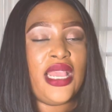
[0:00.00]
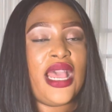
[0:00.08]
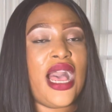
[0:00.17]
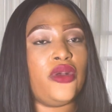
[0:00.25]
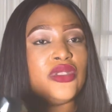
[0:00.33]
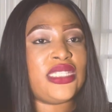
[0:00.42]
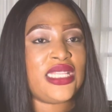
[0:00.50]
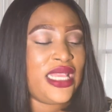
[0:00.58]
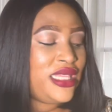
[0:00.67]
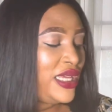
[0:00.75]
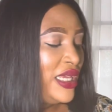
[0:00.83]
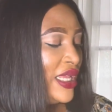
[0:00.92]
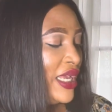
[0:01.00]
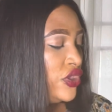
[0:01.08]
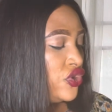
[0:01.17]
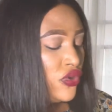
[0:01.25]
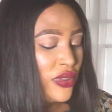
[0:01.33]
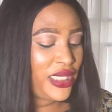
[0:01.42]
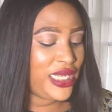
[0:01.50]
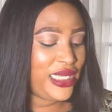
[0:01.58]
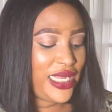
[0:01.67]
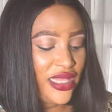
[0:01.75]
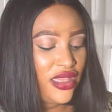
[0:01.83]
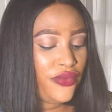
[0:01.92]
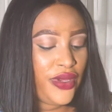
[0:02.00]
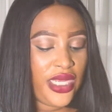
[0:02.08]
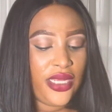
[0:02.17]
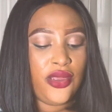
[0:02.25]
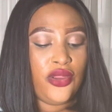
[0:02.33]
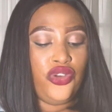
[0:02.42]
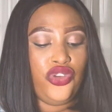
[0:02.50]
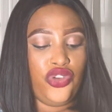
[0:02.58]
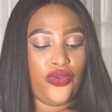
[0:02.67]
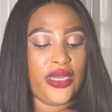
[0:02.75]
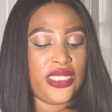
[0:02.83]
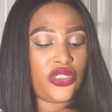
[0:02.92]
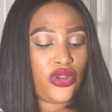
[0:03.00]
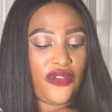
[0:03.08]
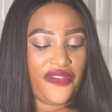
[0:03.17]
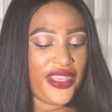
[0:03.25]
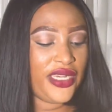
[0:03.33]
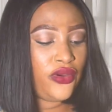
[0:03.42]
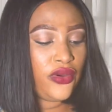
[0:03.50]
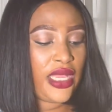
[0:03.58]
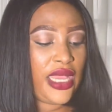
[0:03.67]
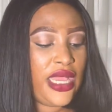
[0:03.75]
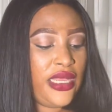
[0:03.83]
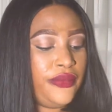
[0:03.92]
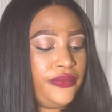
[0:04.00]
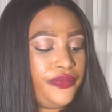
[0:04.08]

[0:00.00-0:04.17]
I would say that it took the leathery nuance of it. Okay,